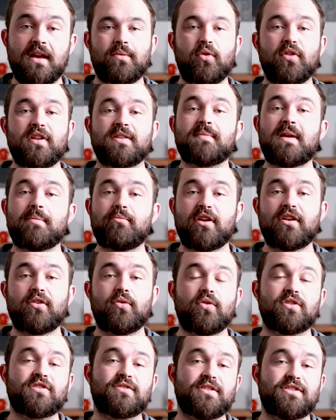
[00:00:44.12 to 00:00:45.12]
What this membrane
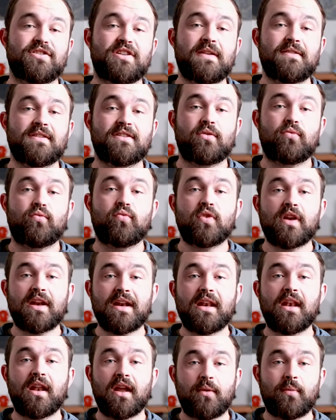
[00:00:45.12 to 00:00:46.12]
also achieves is a
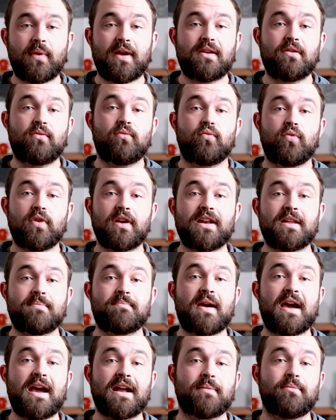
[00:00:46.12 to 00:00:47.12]
really lightweight, really
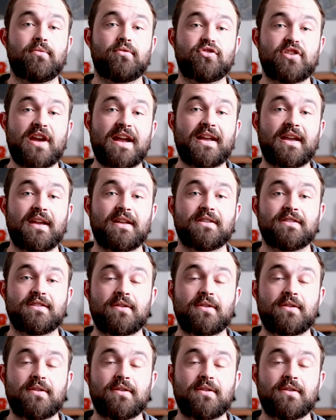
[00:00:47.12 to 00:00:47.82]
packable jacket.